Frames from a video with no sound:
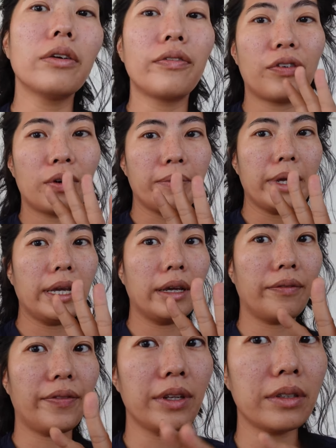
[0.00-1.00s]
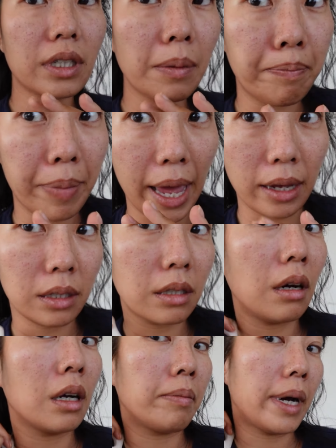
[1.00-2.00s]
For me, it feels the best
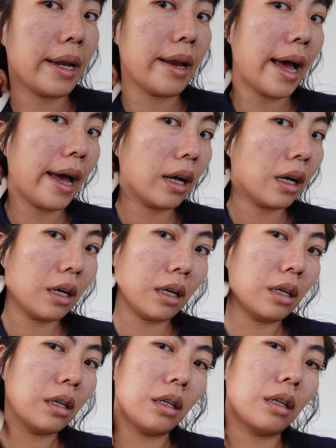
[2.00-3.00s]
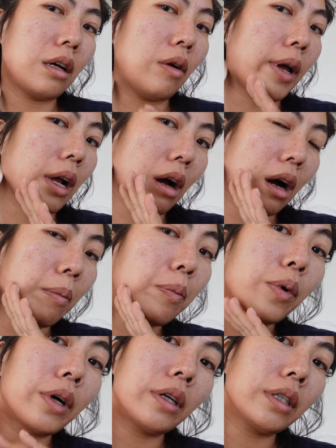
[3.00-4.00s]
on my neck, going
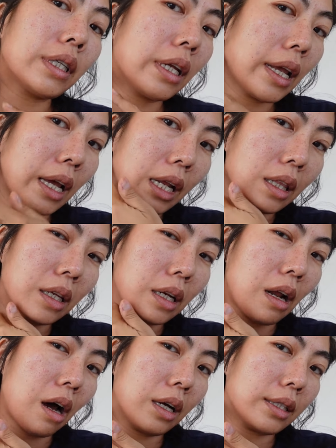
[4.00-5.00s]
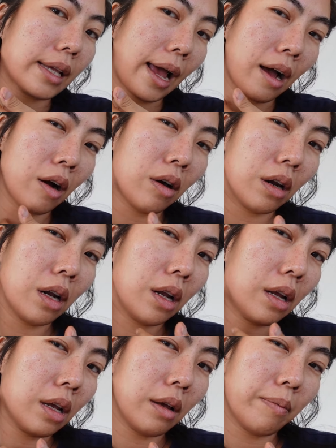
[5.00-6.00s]
upwards and getting the knots out
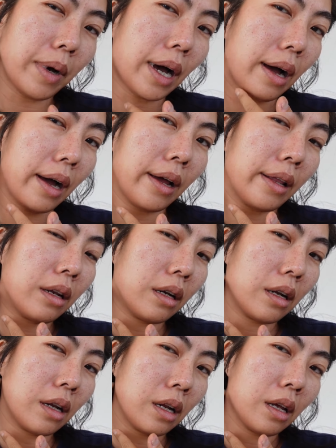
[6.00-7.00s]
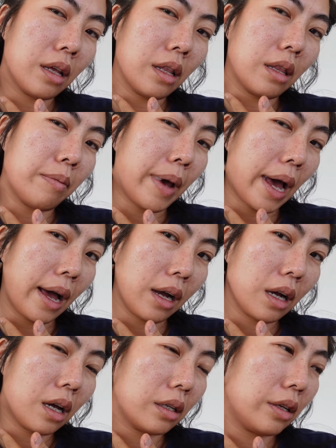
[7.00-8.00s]
behind the
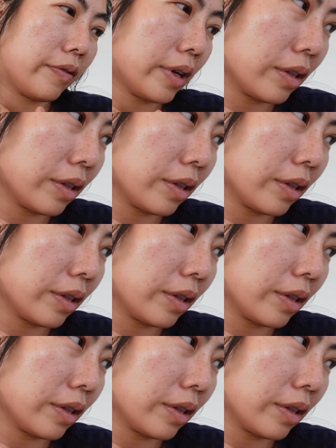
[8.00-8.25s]
back. Do